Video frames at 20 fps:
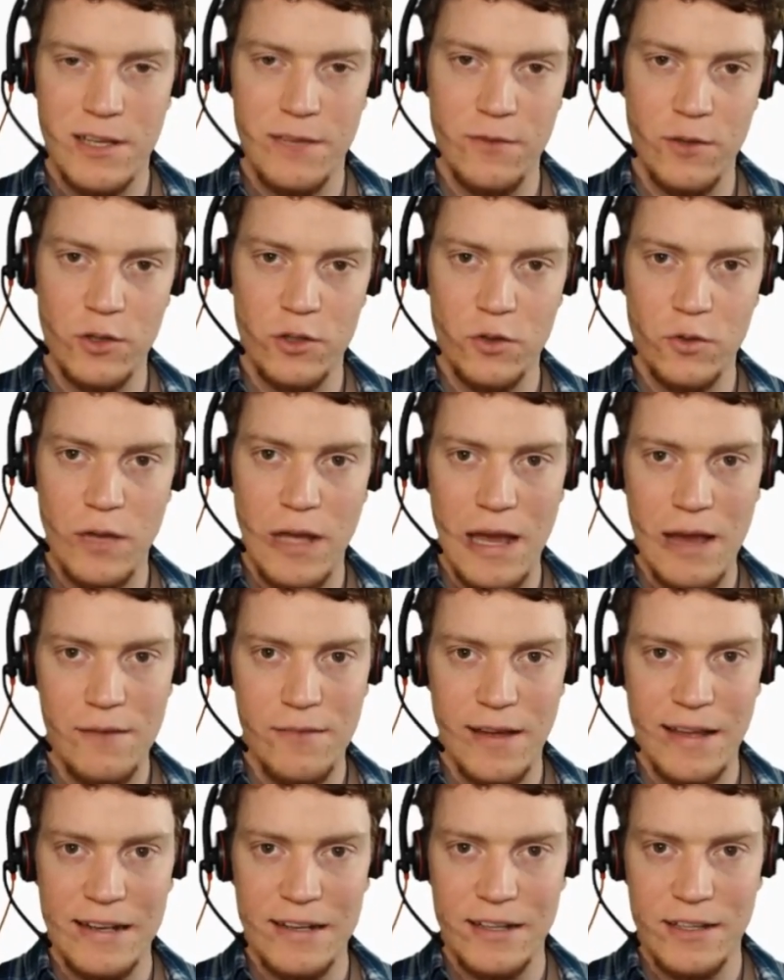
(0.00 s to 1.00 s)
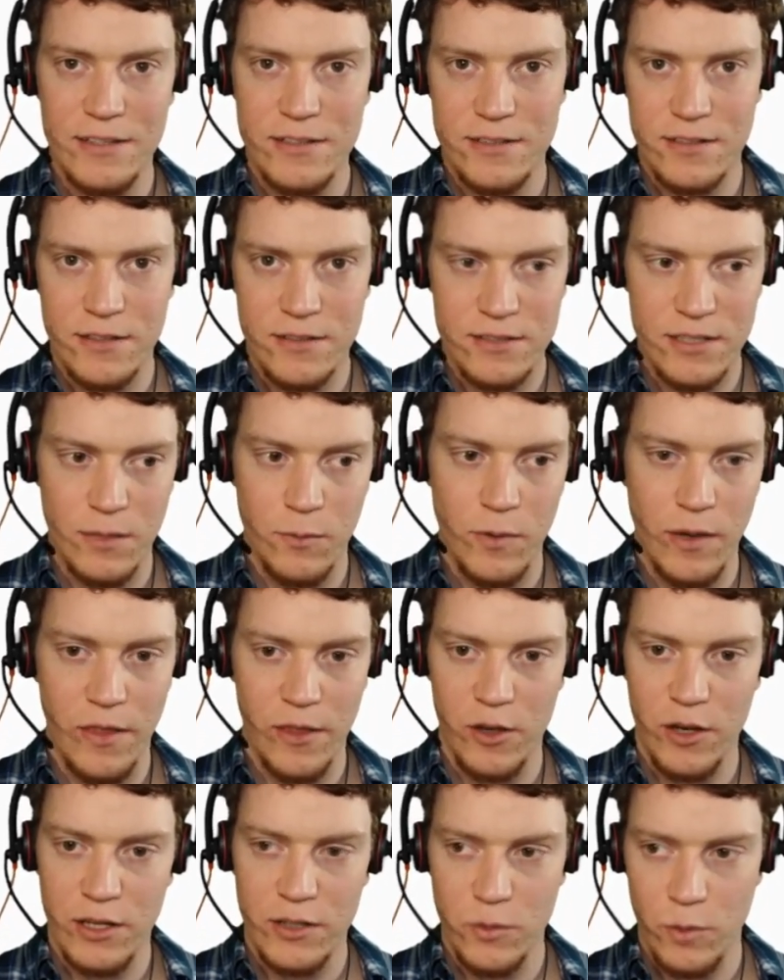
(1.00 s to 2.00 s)
If you do have a list somewhere that
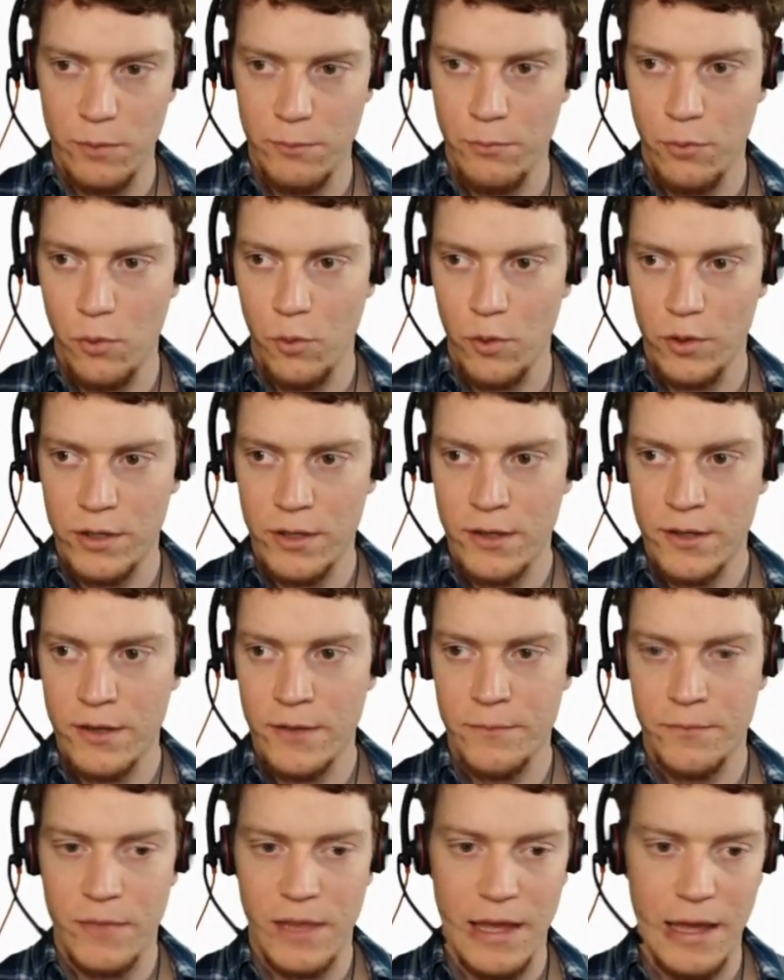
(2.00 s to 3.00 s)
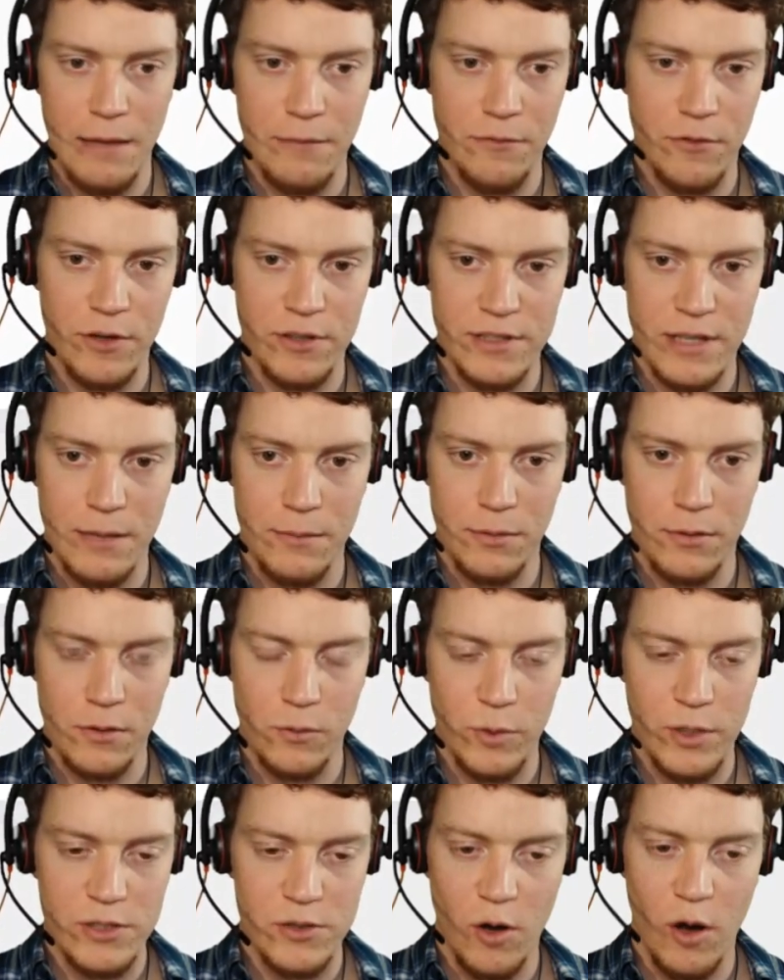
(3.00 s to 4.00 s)
you need to import, for example,
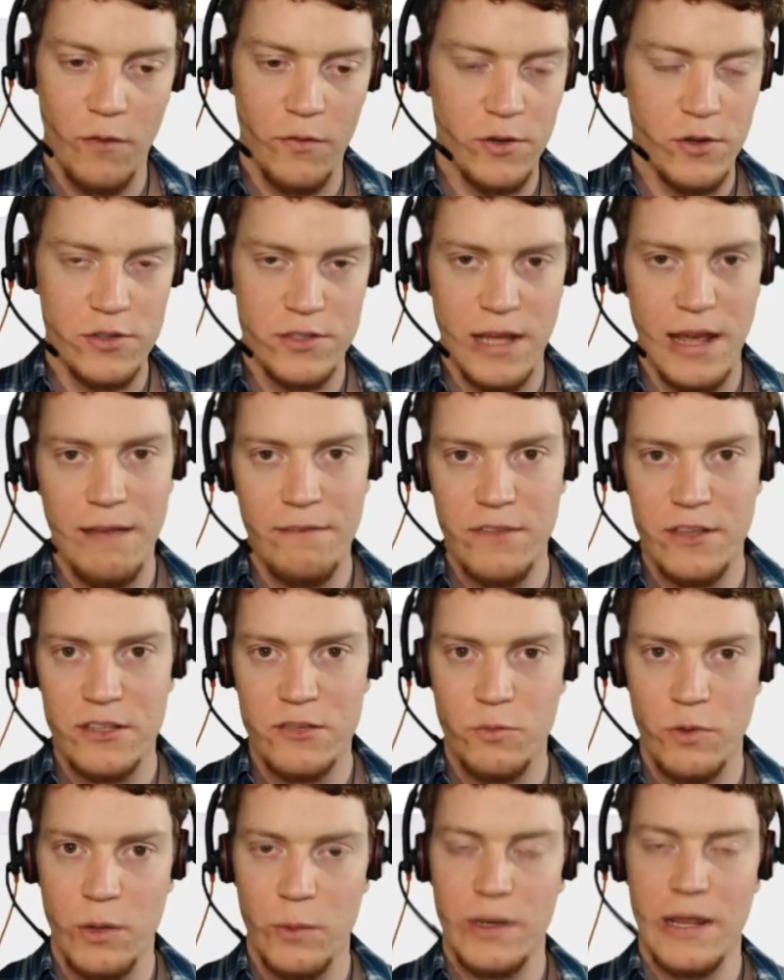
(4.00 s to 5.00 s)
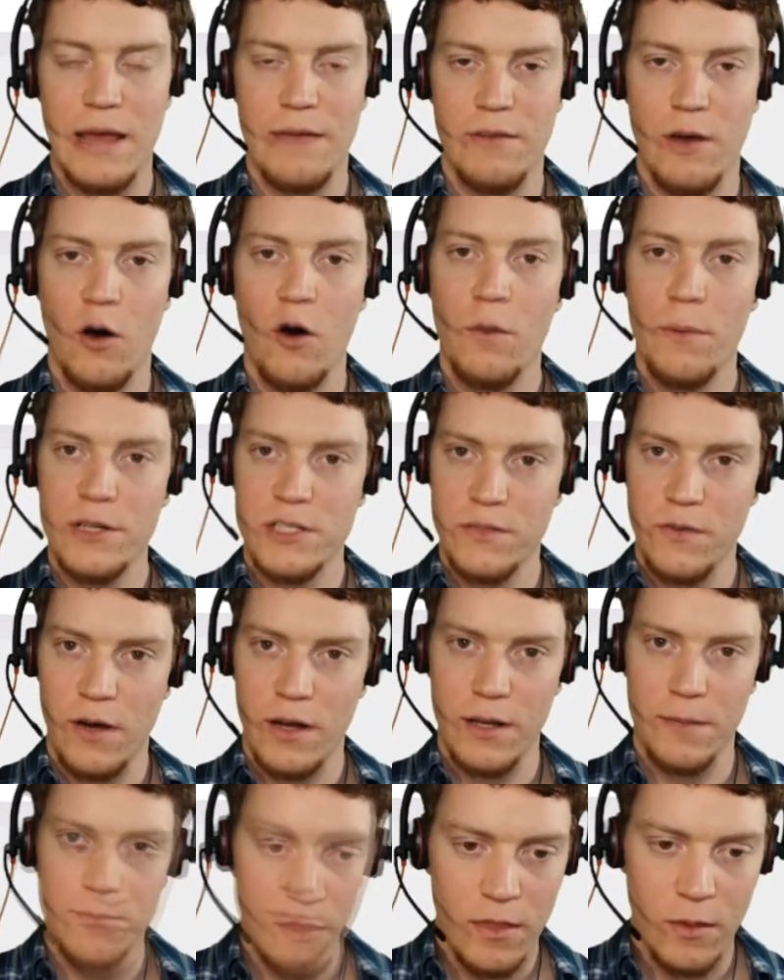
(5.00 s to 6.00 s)
we often used to have this, we would have a whole bunch of
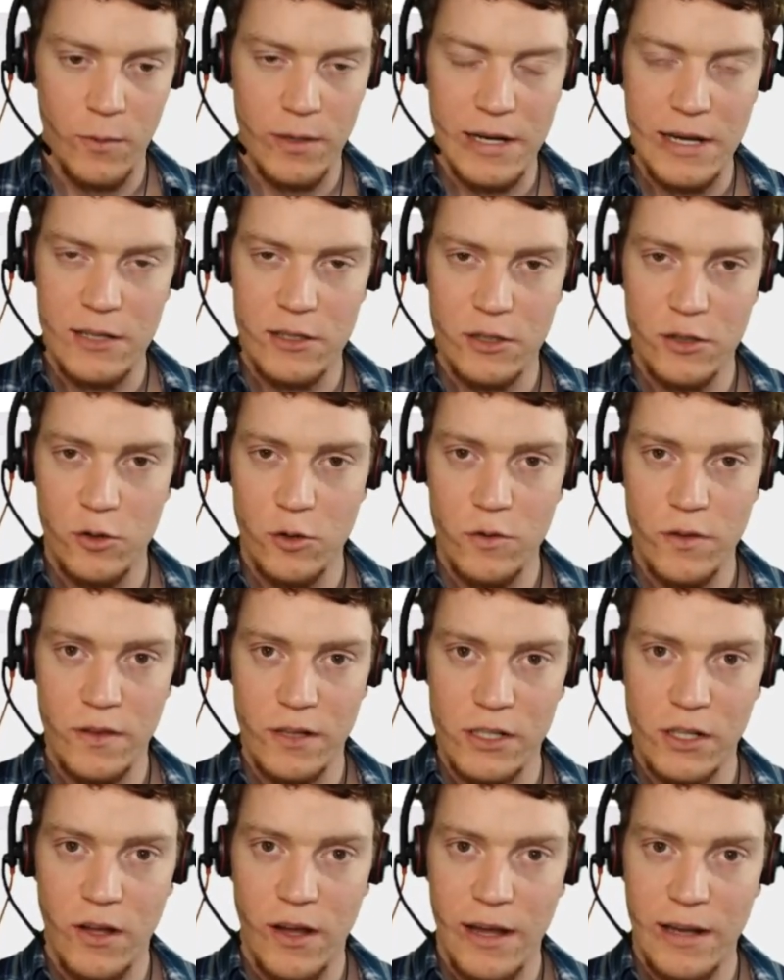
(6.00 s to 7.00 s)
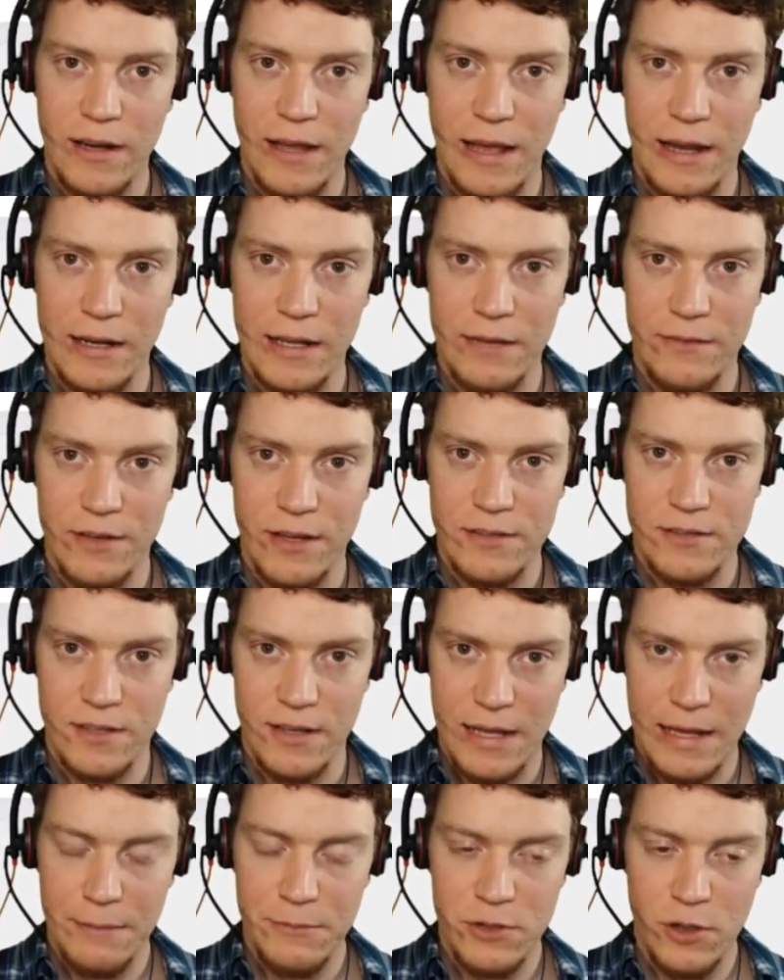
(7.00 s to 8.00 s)
items that we needed to do that the client had given us the
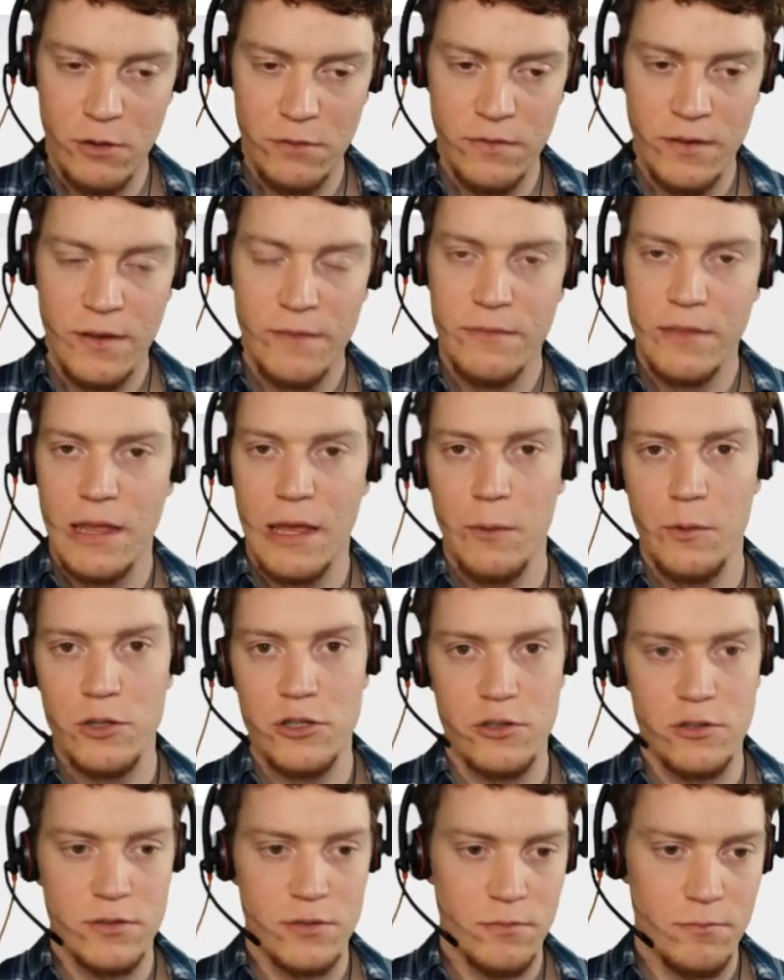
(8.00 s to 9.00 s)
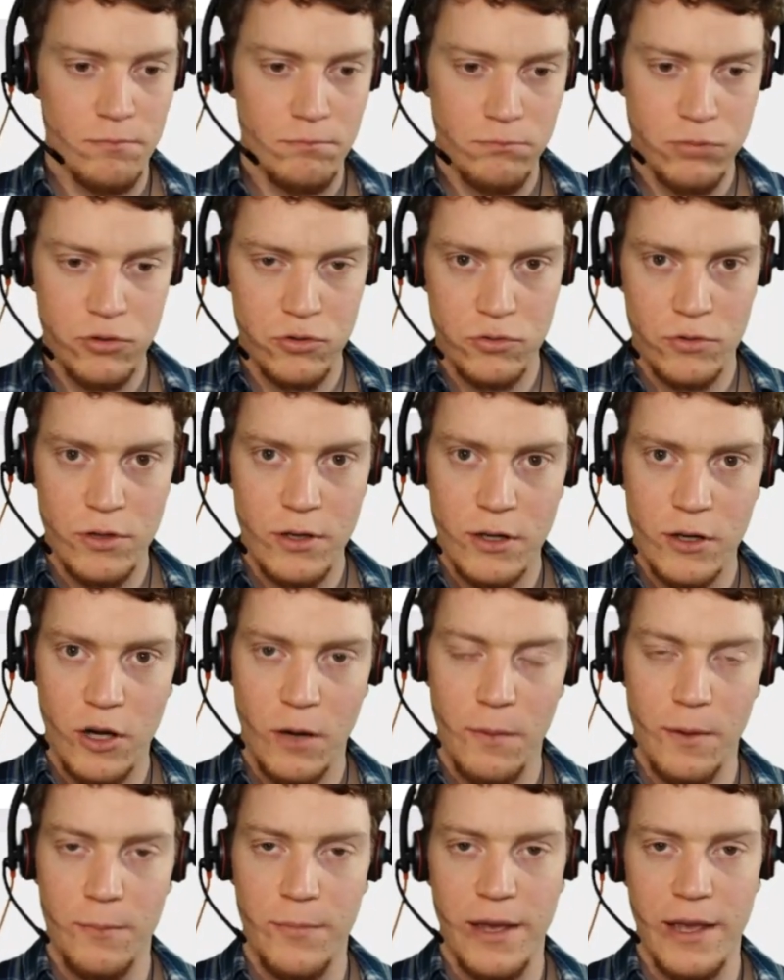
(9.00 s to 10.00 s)
names of, and we just
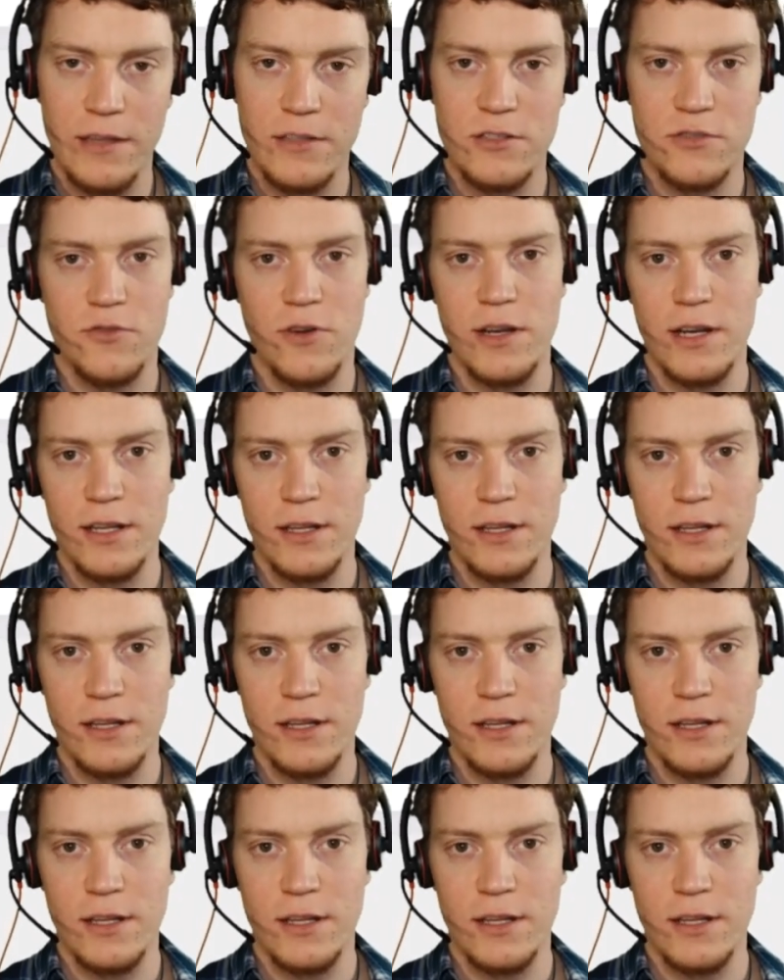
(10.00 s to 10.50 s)
copy and paste straight